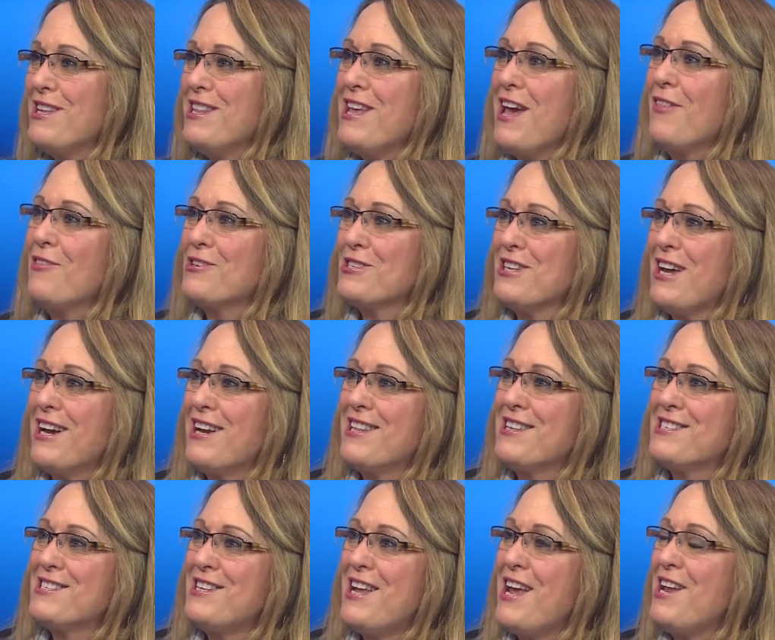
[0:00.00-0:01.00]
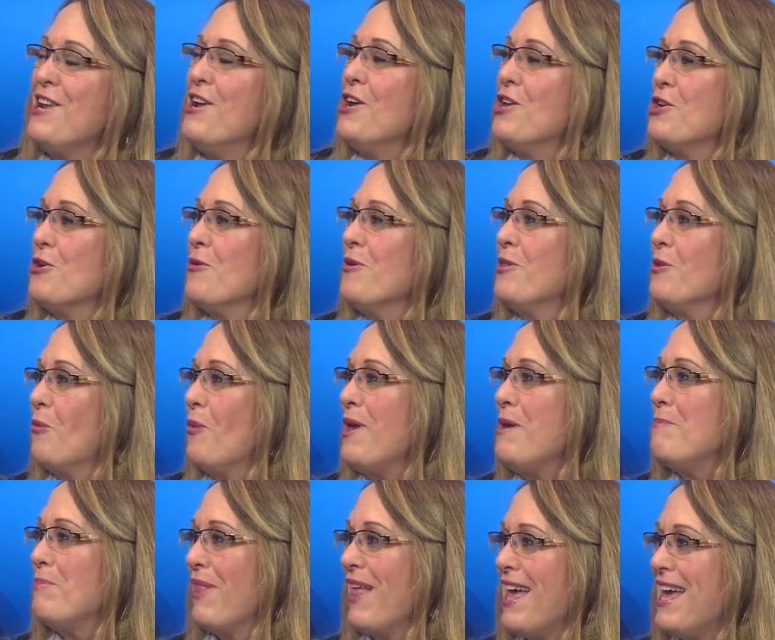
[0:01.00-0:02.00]
and the other side of the state, you're in the
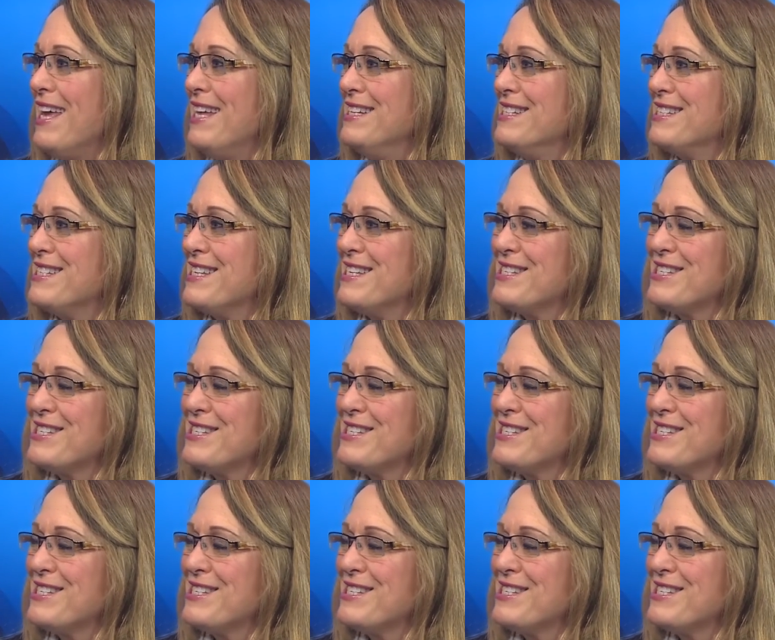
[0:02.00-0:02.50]
wheat plains.